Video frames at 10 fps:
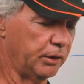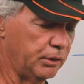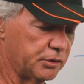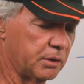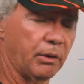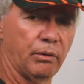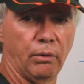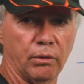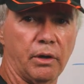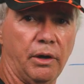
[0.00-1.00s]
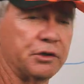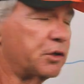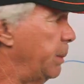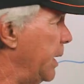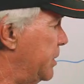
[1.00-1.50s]
I use them on all kinds of
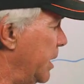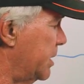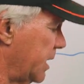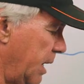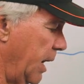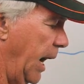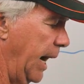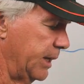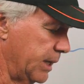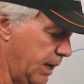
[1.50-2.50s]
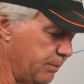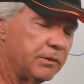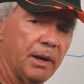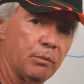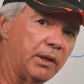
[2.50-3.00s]
species. And
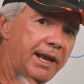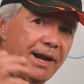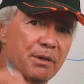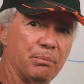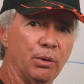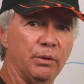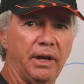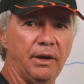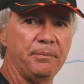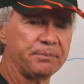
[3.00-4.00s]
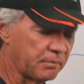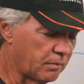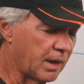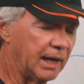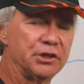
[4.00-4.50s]
yep, we'll head out to the pool now
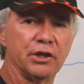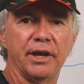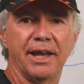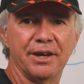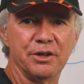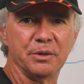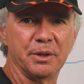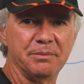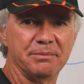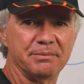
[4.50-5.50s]
and show you how to do it.